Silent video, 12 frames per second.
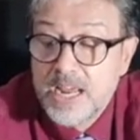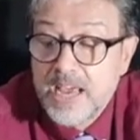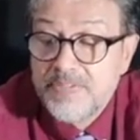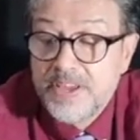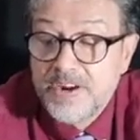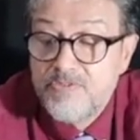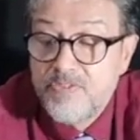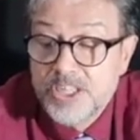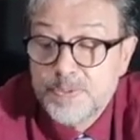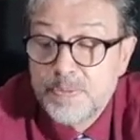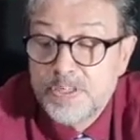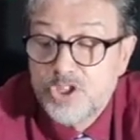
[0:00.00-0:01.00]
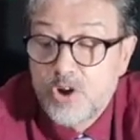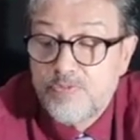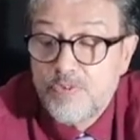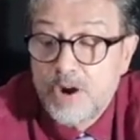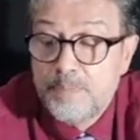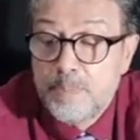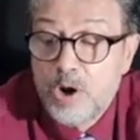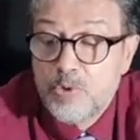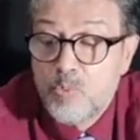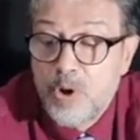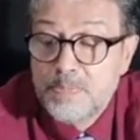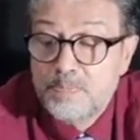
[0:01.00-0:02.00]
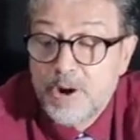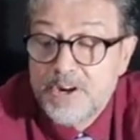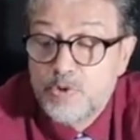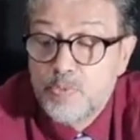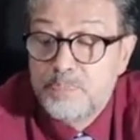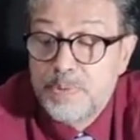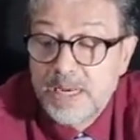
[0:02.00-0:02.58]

and their investments of about 1.2